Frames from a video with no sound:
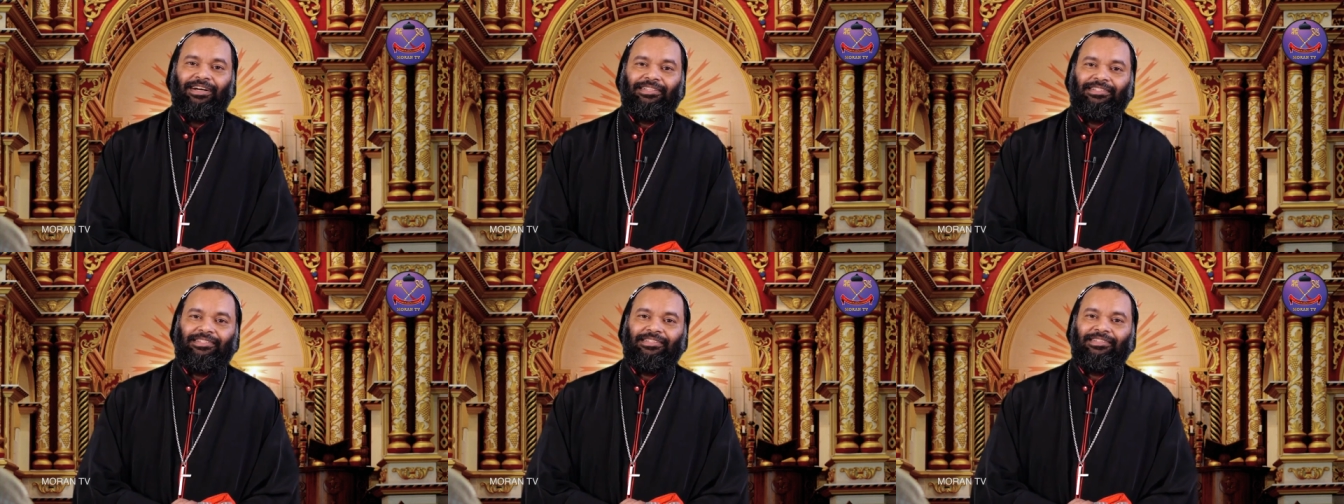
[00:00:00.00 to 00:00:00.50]

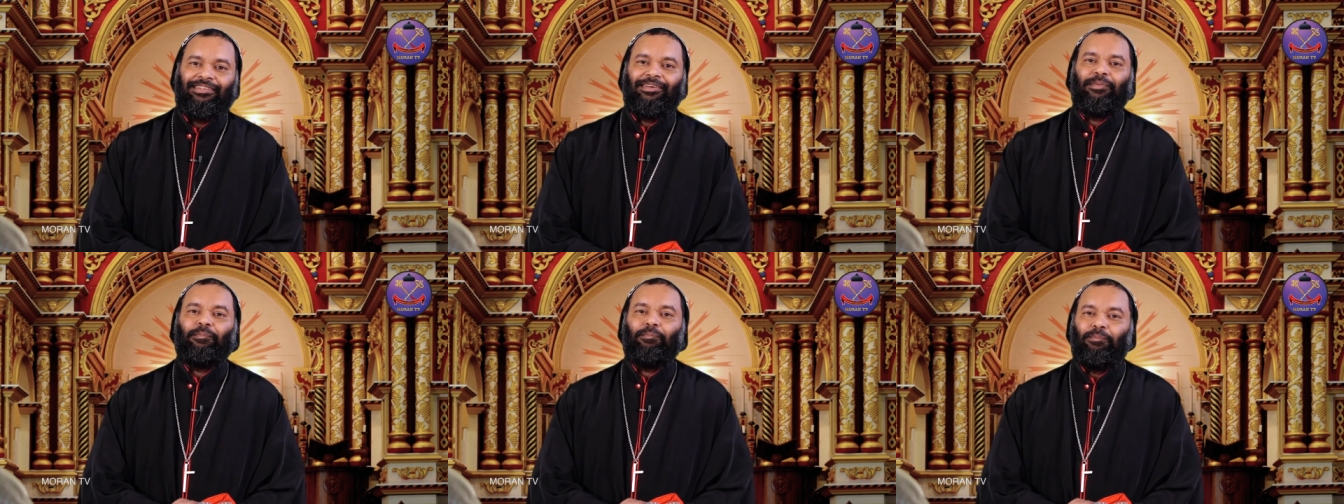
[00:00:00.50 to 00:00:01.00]
us
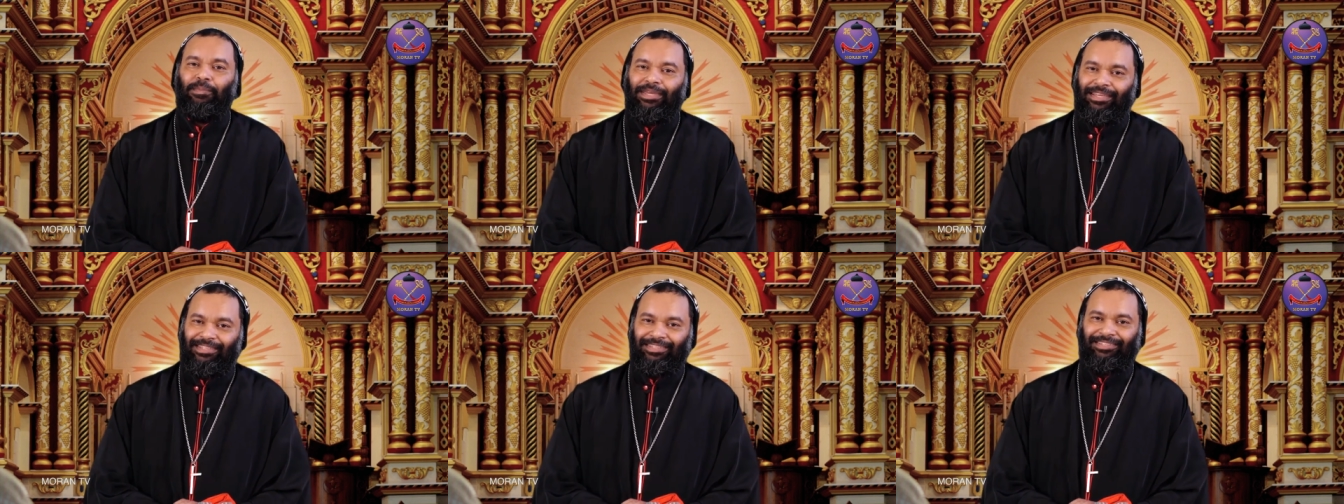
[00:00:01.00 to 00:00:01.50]

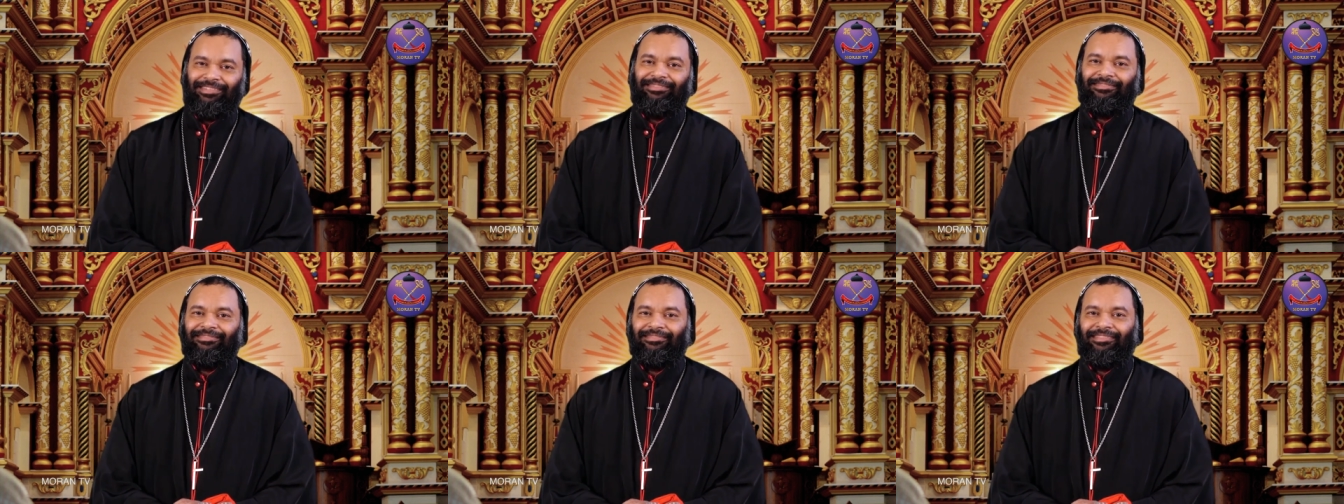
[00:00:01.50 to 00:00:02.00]
peace.
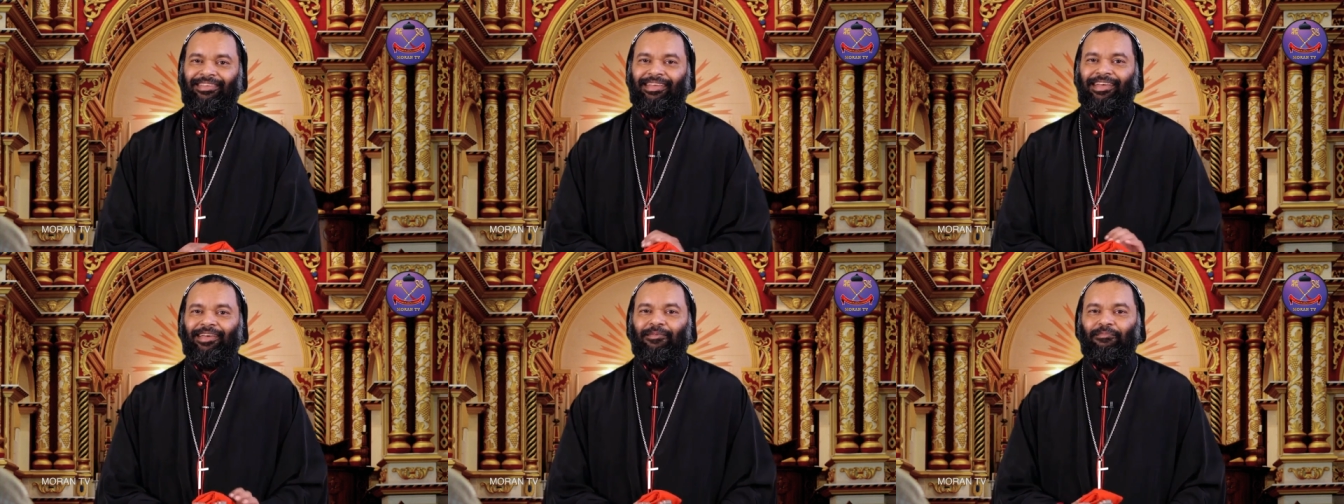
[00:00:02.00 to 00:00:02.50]

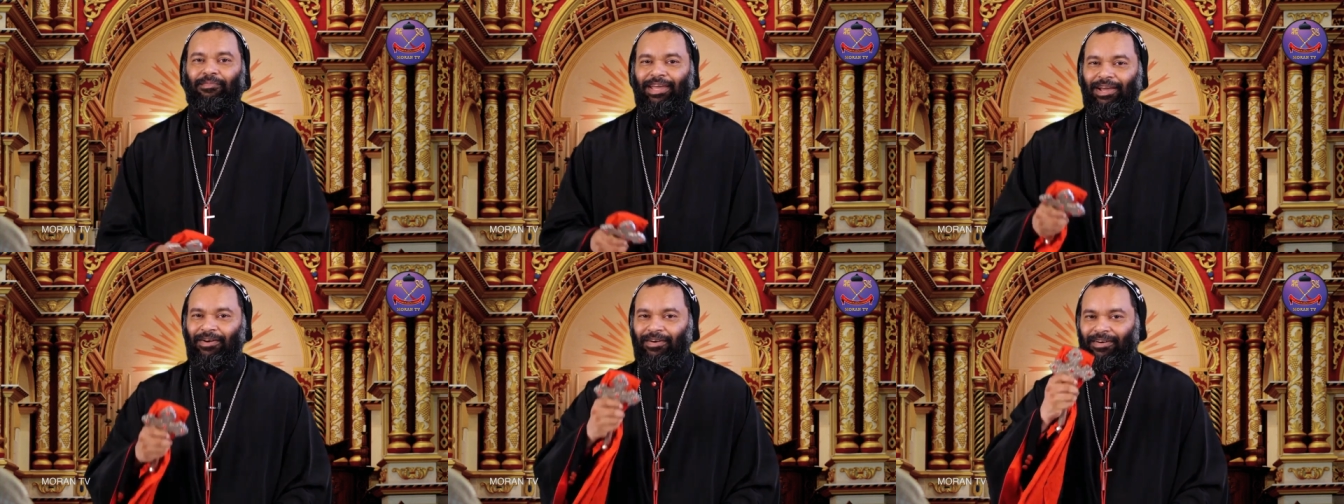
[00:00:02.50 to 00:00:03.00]

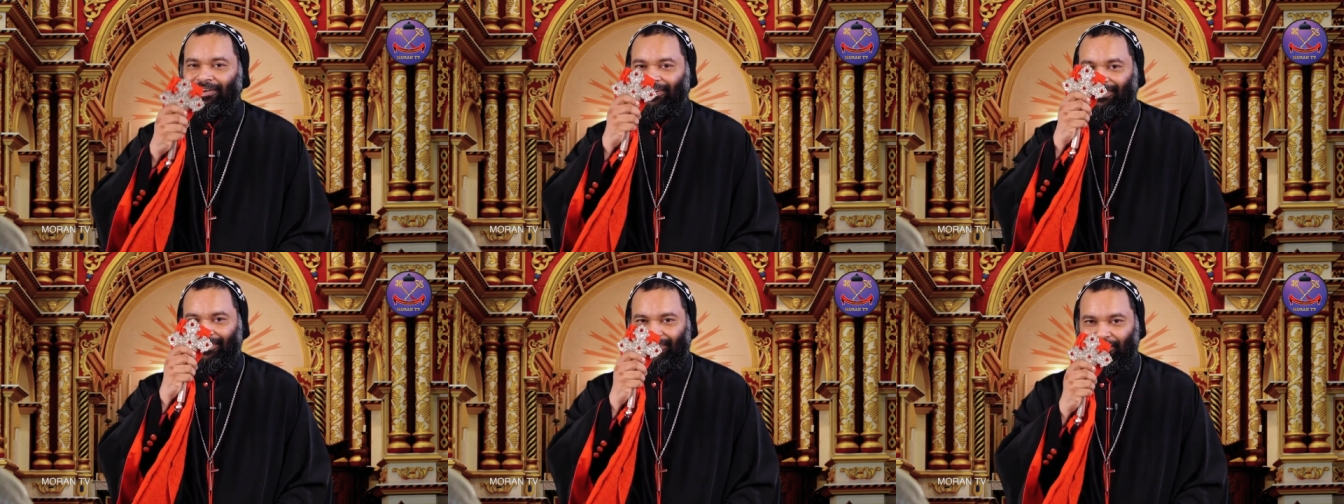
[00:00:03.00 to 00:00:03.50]
May God
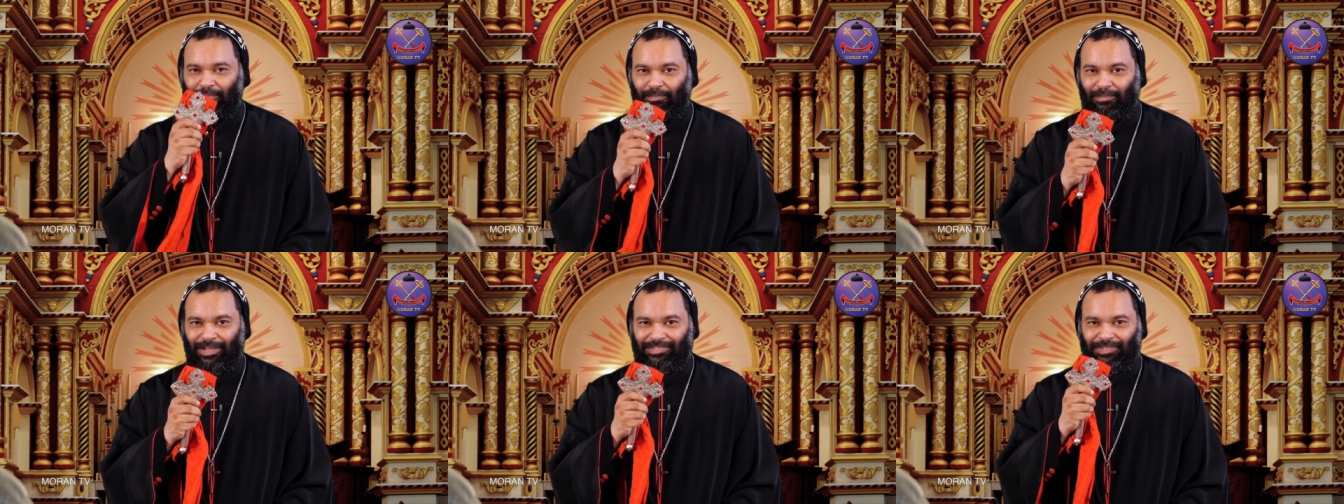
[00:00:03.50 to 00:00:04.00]

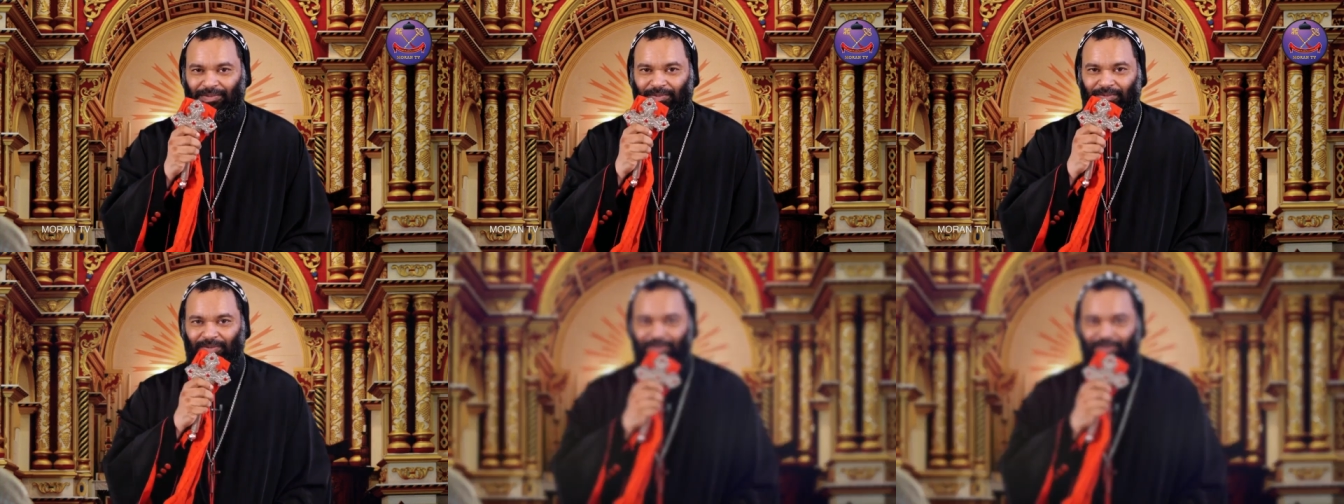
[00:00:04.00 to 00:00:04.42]
bless you